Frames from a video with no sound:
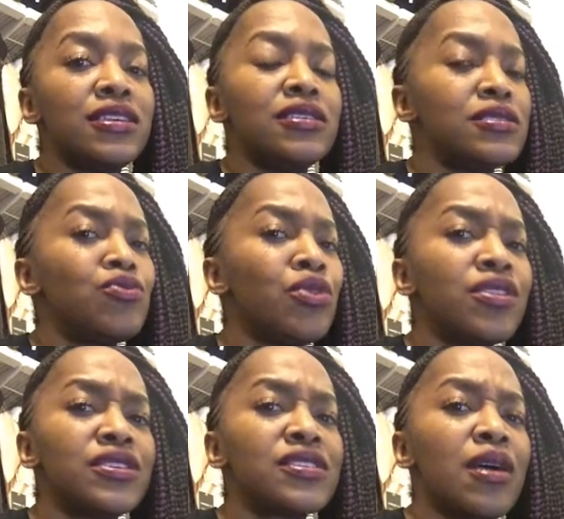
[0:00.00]
will
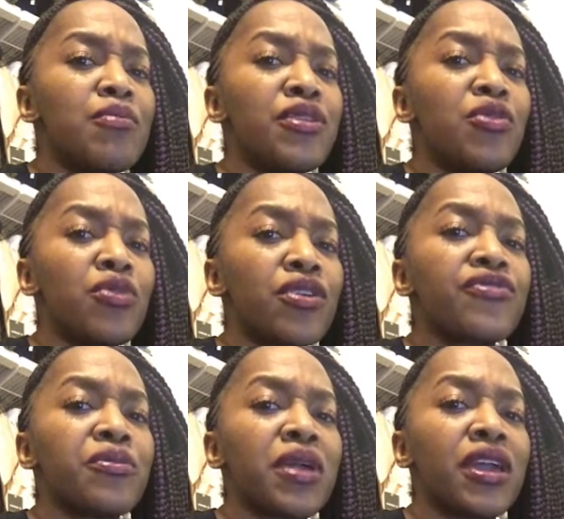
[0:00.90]
this company work
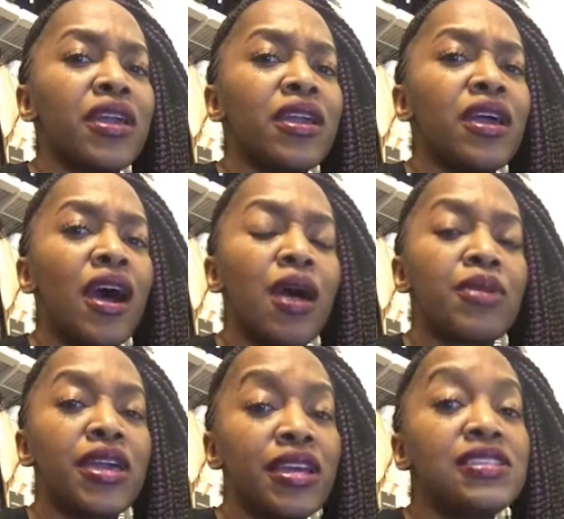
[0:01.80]
for me?
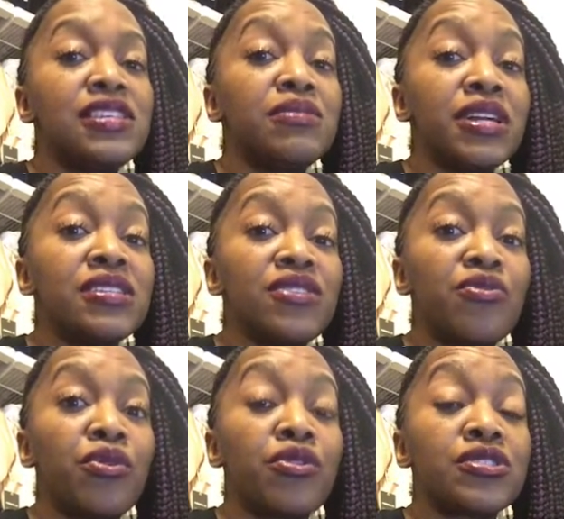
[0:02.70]
Can I see
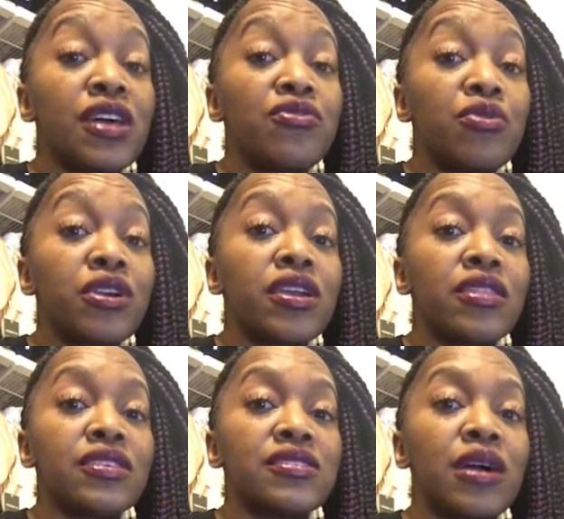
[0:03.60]
myself working
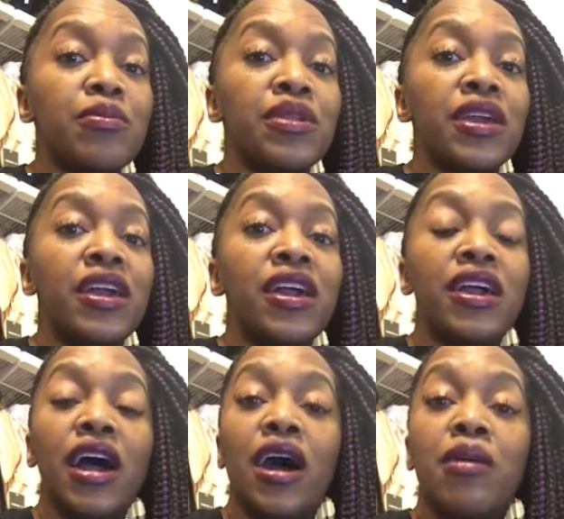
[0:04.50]
at this company?
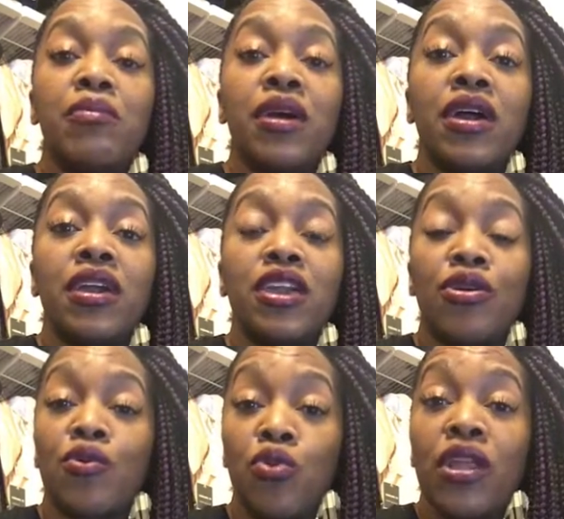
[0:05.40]

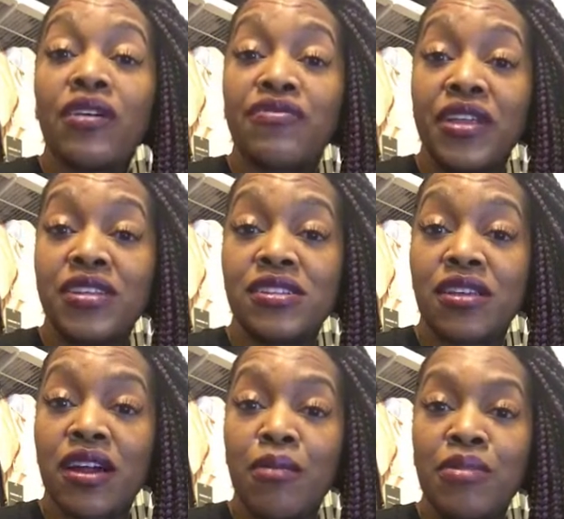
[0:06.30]
Will I fit into
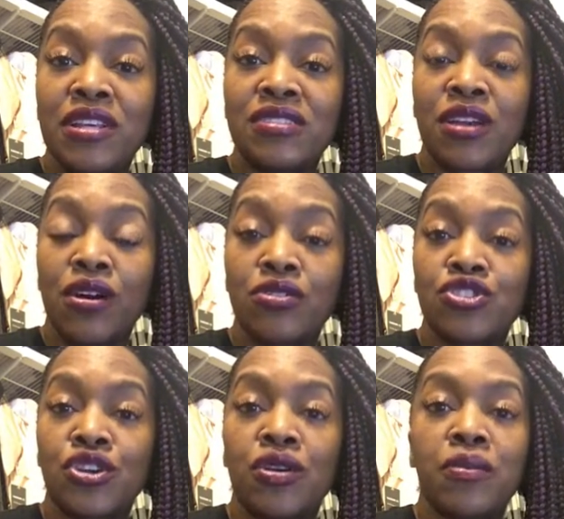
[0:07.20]
the company's
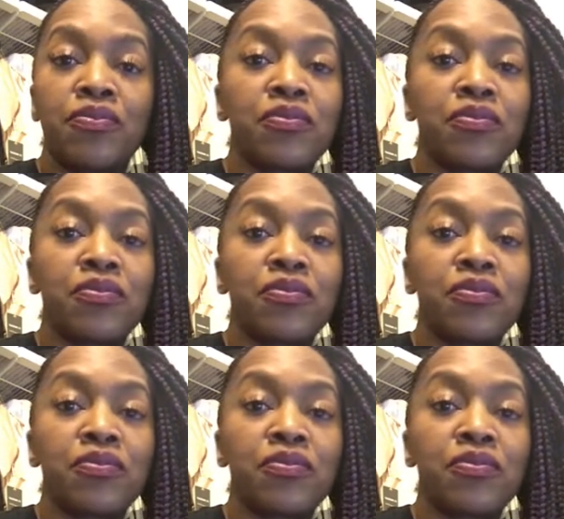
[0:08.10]
culture?